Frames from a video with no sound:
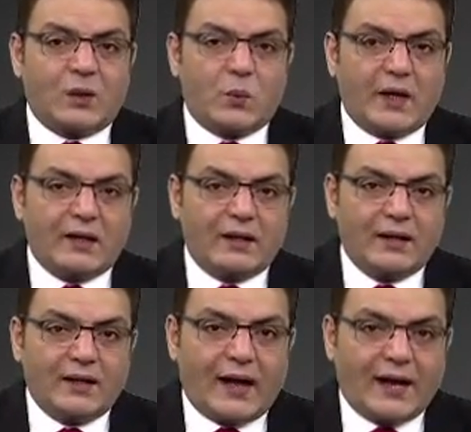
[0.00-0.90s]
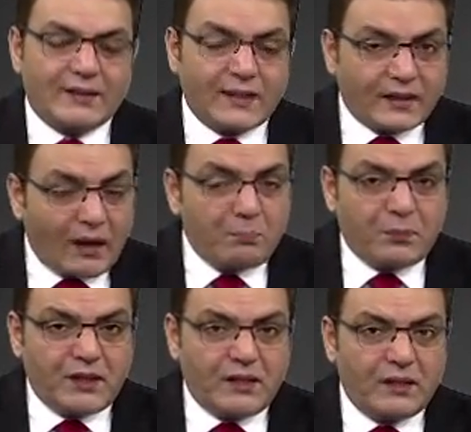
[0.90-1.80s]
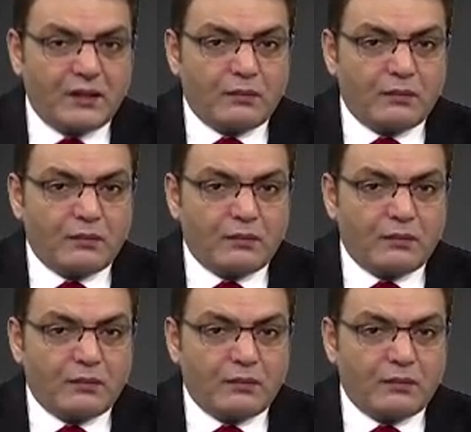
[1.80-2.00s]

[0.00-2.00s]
well and the company